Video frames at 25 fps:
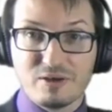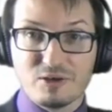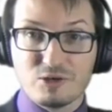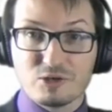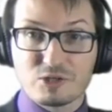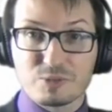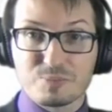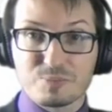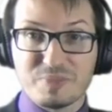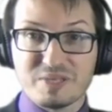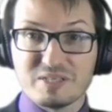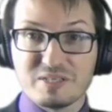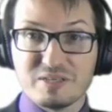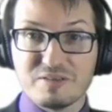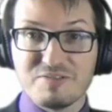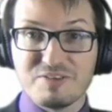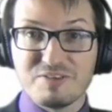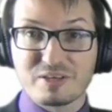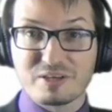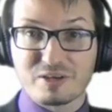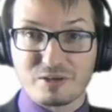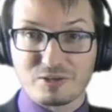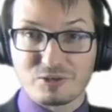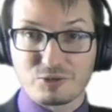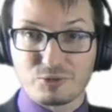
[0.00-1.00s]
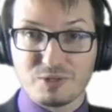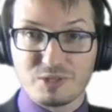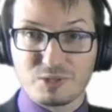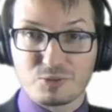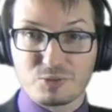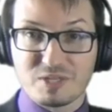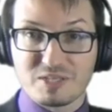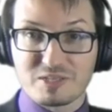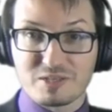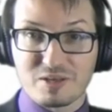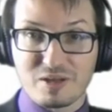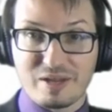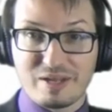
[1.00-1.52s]
a specific country,
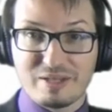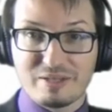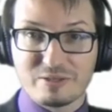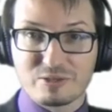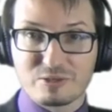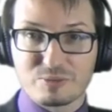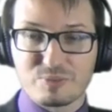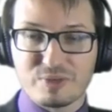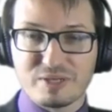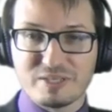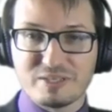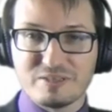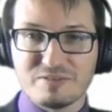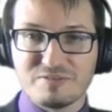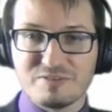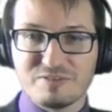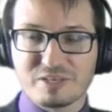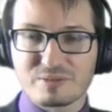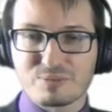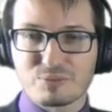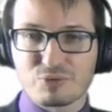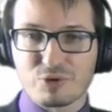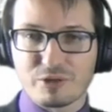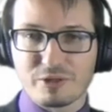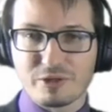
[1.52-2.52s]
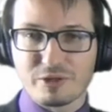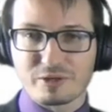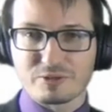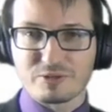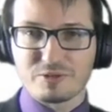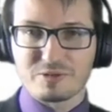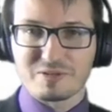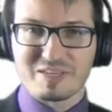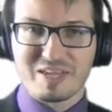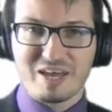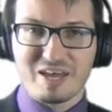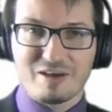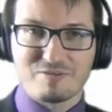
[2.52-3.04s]
Switzerland, a specific product, the
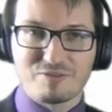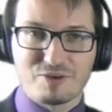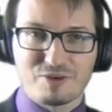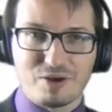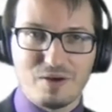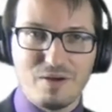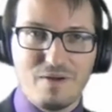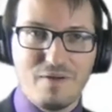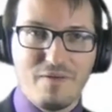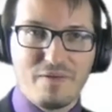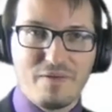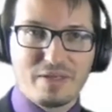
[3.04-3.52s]
server,